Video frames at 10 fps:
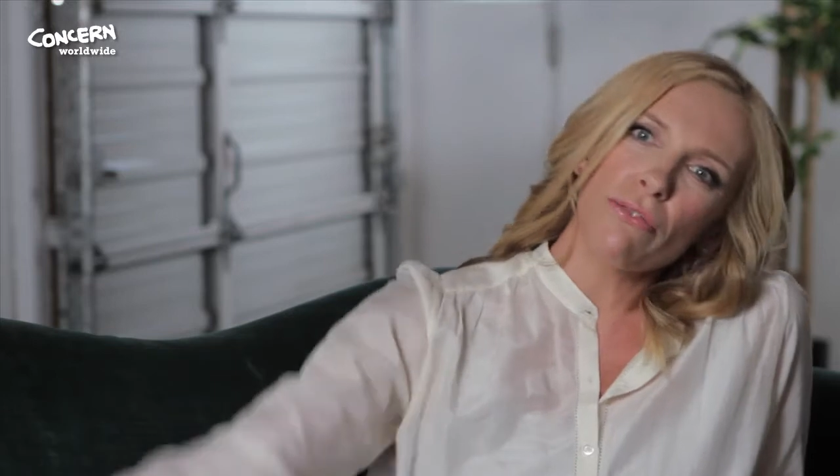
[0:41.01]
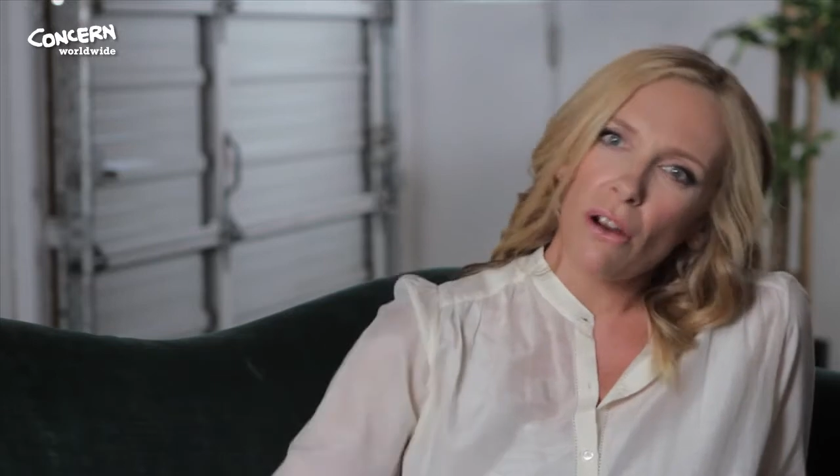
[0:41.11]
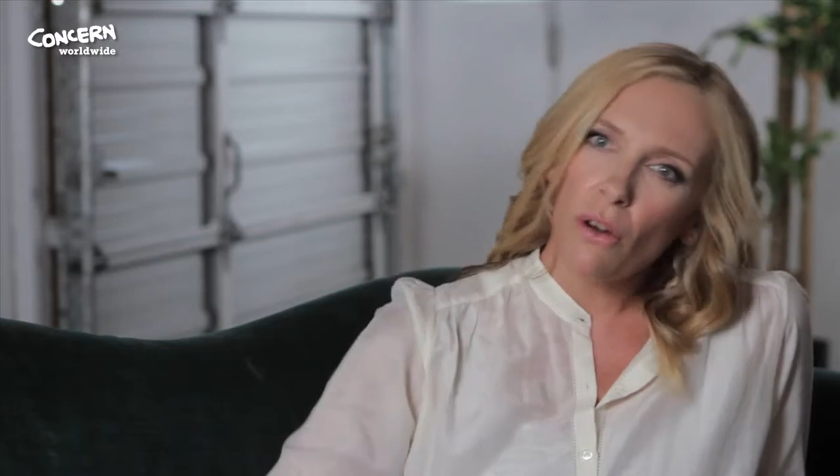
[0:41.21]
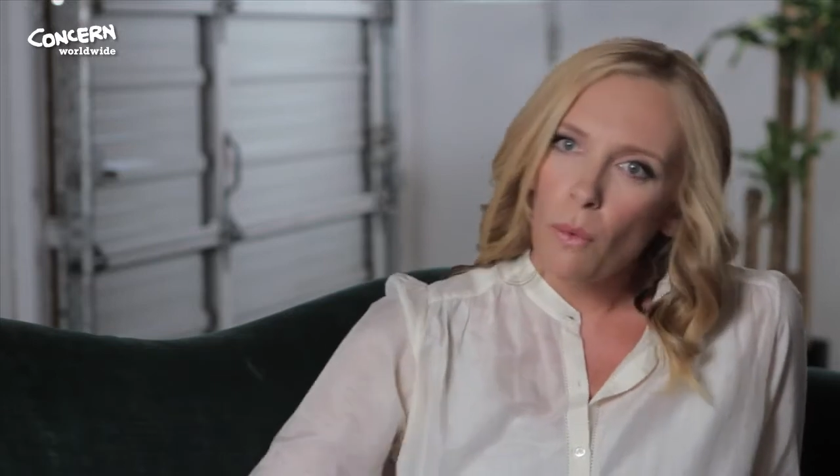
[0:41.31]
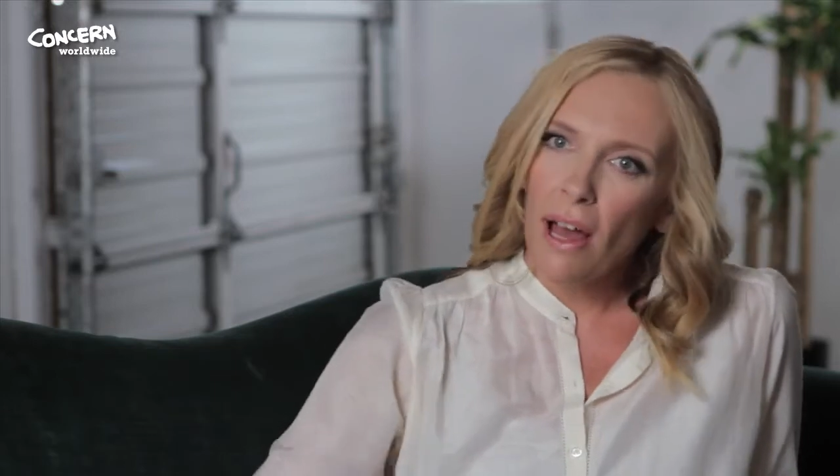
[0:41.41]

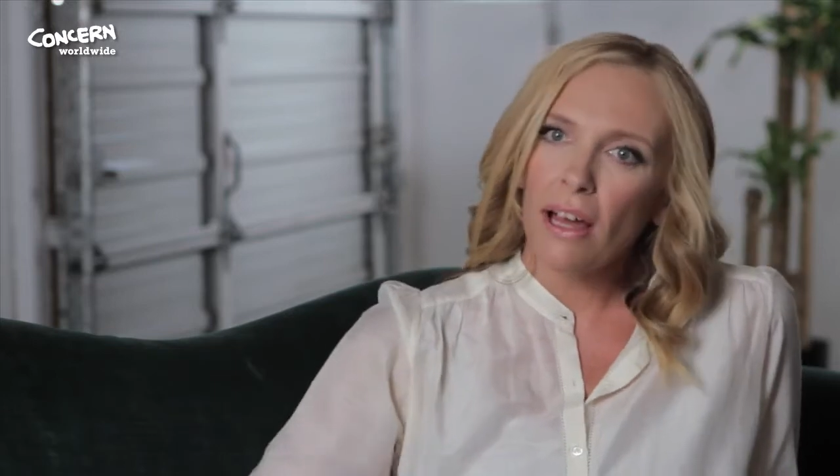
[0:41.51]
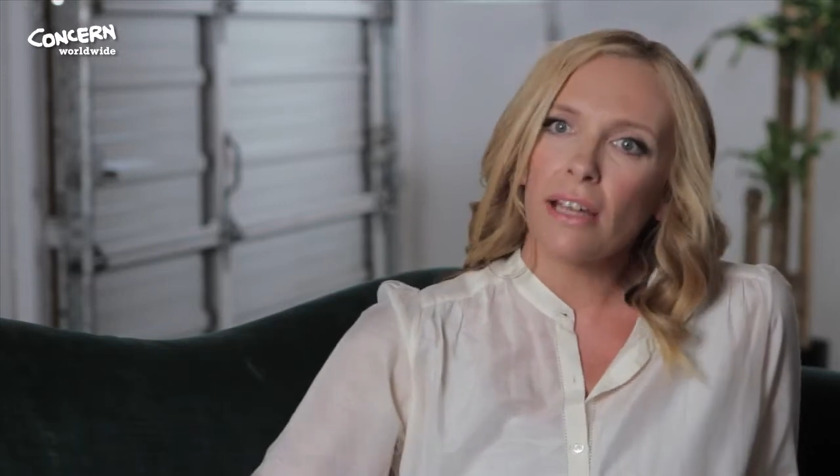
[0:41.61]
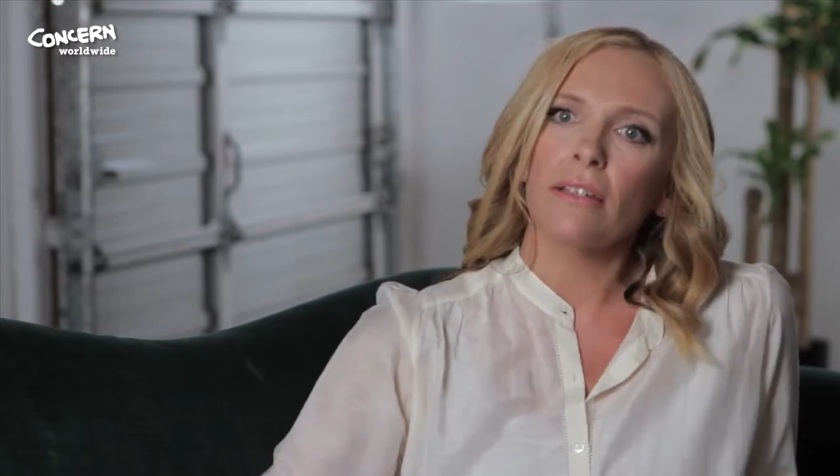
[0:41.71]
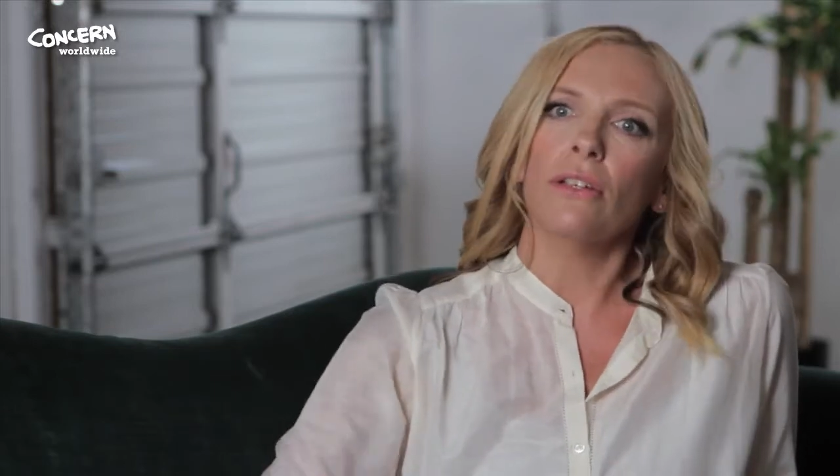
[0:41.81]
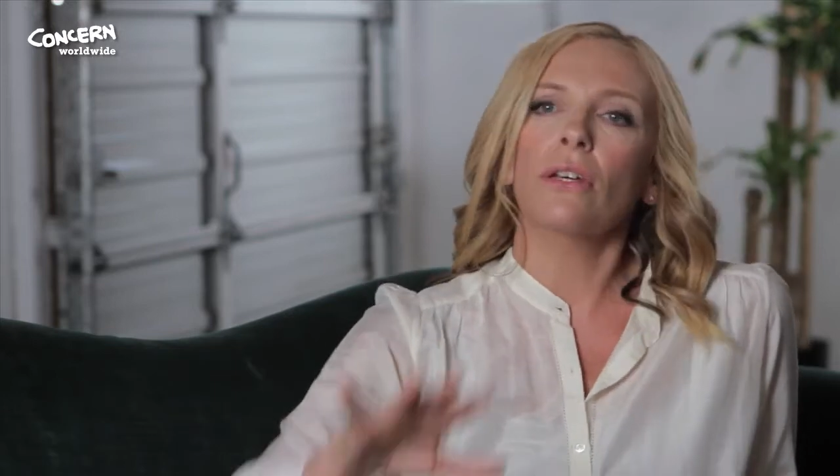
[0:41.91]
far
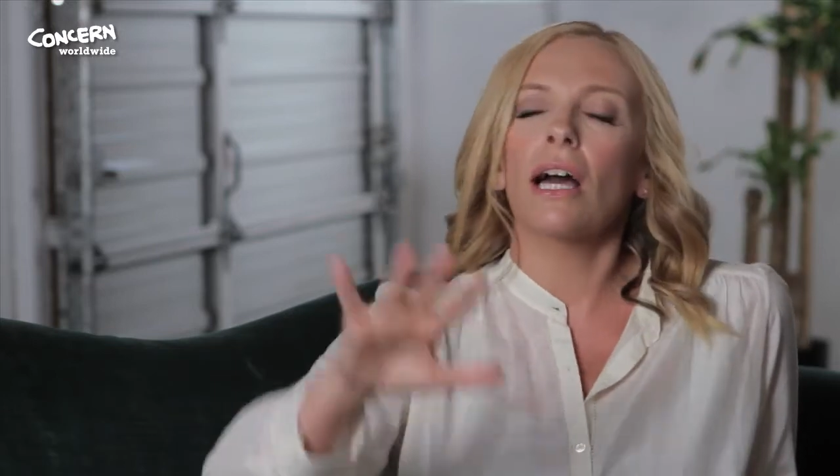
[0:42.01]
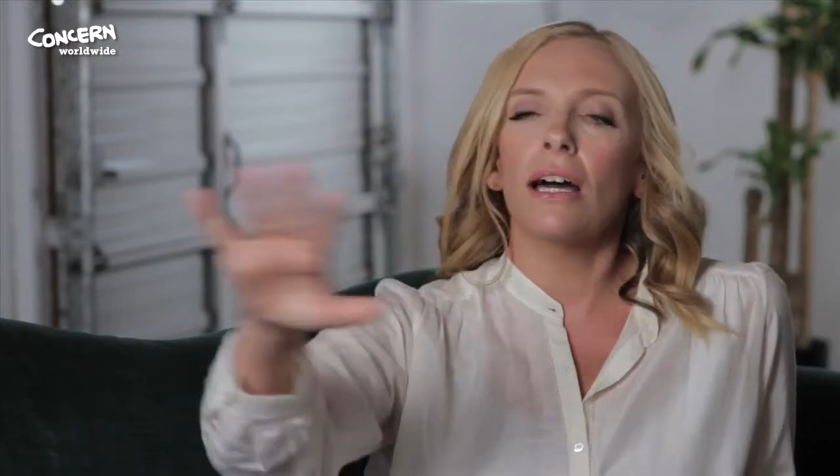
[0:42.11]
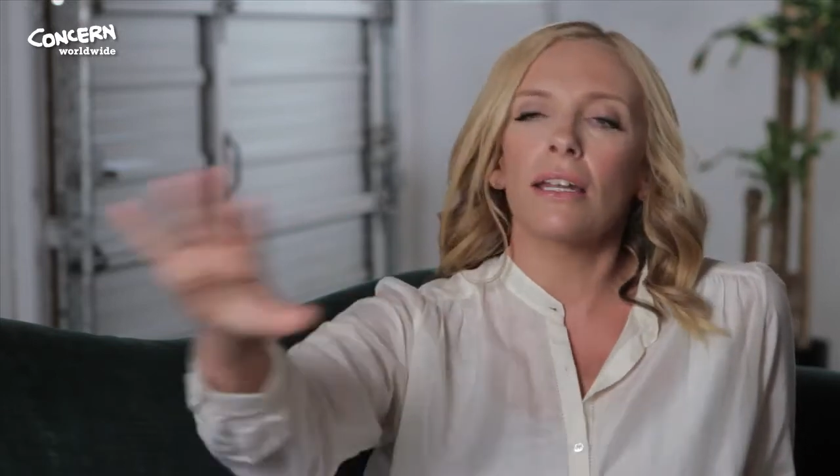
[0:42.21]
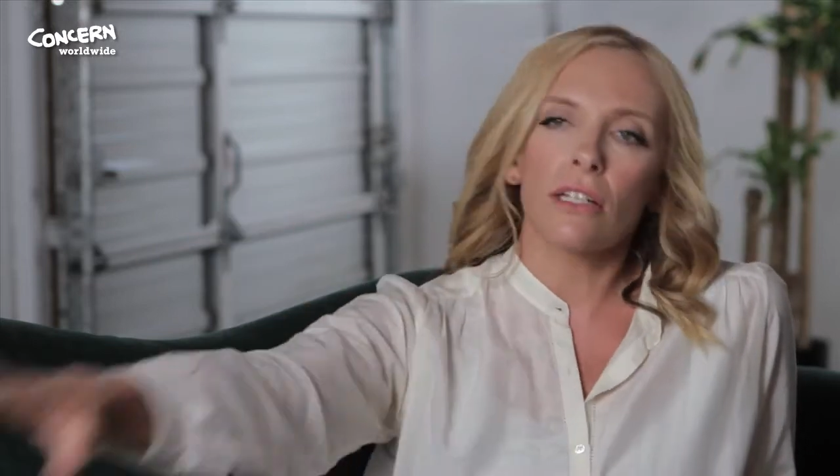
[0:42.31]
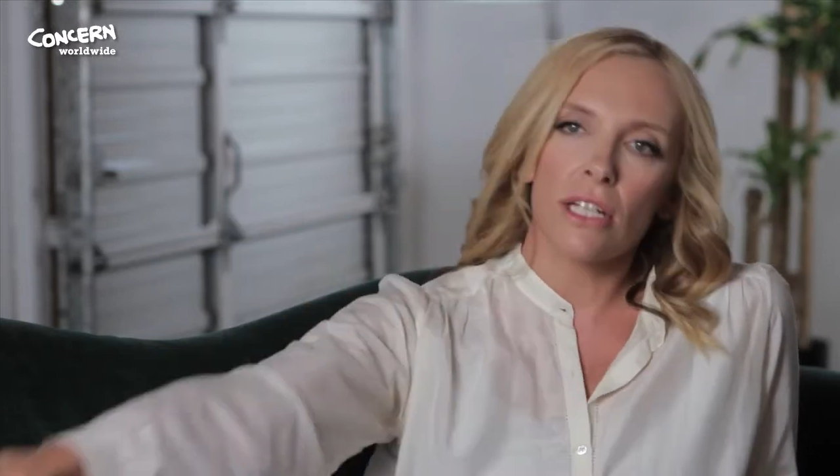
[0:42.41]
away and that you
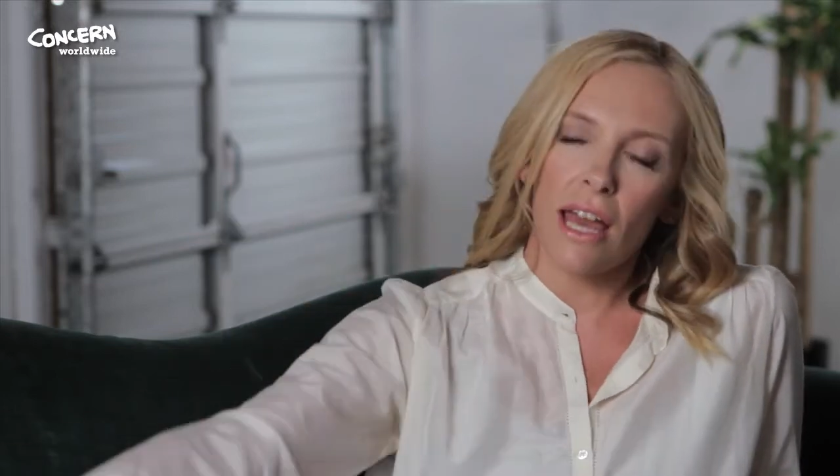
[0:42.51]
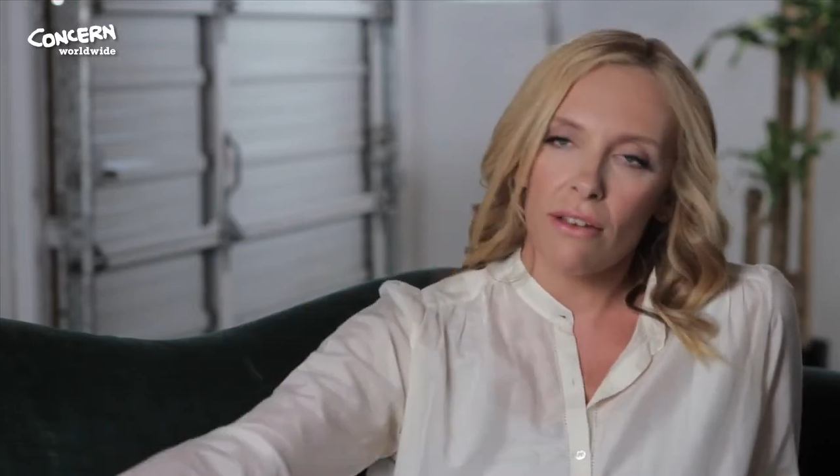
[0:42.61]
can't actually